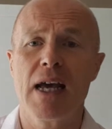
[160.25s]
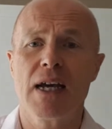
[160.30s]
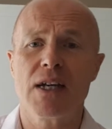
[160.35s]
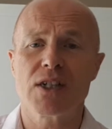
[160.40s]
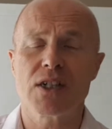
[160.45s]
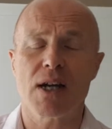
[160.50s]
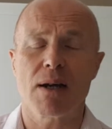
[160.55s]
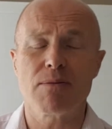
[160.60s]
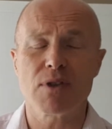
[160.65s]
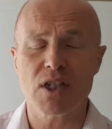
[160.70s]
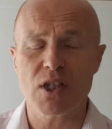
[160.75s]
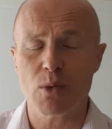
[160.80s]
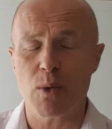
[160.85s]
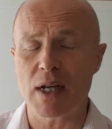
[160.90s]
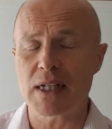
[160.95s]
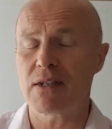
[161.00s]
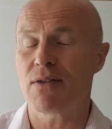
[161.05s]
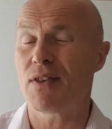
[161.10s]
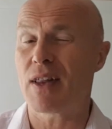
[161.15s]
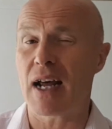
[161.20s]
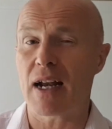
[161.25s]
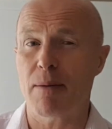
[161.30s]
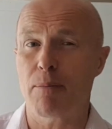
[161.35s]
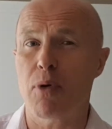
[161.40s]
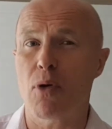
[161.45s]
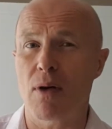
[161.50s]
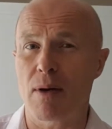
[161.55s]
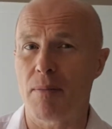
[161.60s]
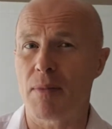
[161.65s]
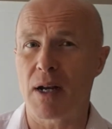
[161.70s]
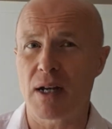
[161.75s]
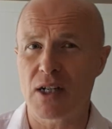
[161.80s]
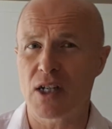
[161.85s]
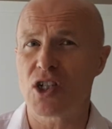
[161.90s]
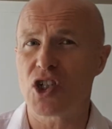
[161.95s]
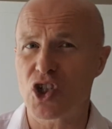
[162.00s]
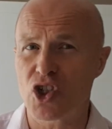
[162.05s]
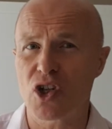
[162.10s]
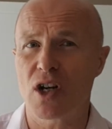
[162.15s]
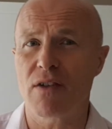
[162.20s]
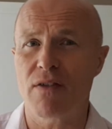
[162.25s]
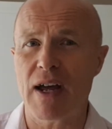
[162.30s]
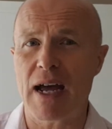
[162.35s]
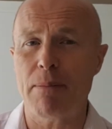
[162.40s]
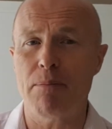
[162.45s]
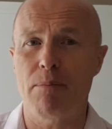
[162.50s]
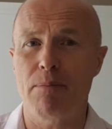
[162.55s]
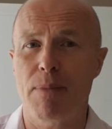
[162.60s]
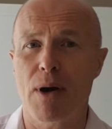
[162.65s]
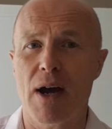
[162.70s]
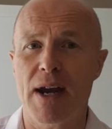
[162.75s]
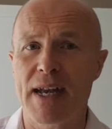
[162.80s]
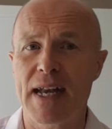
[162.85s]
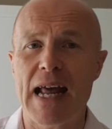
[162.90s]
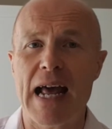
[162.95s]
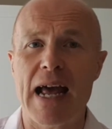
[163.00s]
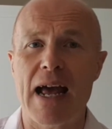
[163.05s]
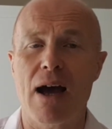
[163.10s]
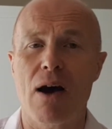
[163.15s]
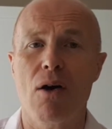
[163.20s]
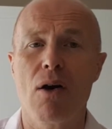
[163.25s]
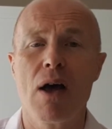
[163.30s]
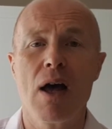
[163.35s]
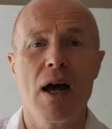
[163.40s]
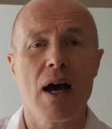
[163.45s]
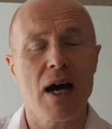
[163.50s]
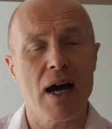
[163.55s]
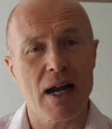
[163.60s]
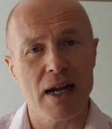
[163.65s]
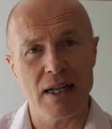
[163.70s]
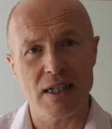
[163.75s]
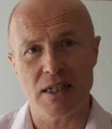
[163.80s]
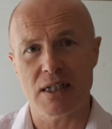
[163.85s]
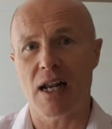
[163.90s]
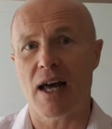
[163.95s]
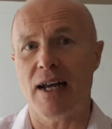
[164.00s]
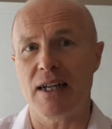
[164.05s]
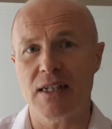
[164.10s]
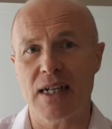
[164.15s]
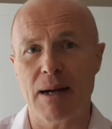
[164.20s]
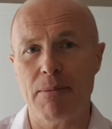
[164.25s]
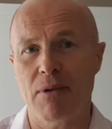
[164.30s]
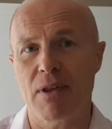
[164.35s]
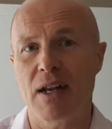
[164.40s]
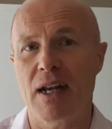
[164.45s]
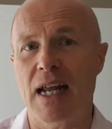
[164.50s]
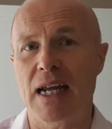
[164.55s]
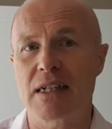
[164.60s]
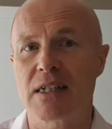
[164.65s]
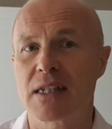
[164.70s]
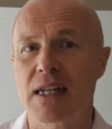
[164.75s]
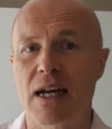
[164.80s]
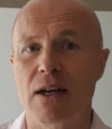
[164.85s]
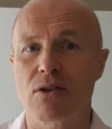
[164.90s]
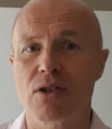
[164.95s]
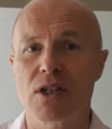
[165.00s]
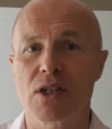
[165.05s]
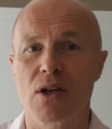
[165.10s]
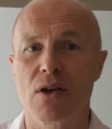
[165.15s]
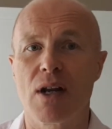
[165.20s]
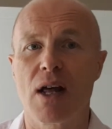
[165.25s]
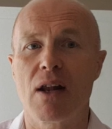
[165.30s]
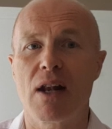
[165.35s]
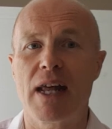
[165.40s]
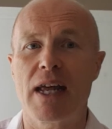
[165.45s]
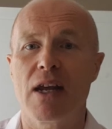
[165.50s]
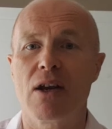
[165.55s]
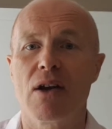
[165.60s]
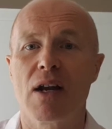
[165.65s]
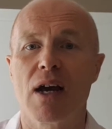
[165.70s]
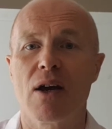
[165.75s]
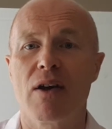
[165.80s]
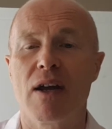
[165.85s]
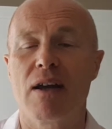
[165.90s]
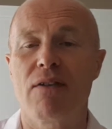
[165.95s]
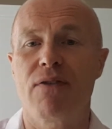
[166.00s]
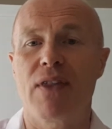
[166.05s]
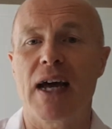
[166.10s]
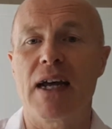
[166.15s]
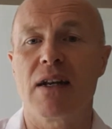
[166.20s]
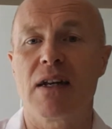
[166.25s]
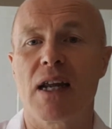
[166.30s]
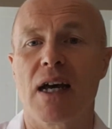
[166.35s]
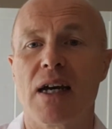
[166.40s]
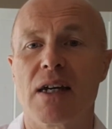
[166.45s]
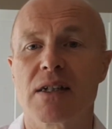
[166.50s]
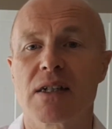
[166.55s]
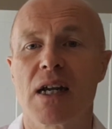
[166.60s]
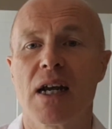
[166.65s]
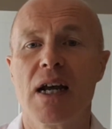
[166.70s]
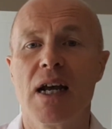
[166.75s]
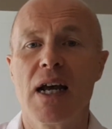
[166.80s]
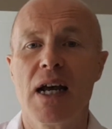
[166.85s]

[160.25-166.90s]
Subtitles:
So I'm just waiting for that appointment, and it should have happened by now, and it's likely to happen the next day or two, and I'll let you know if that does.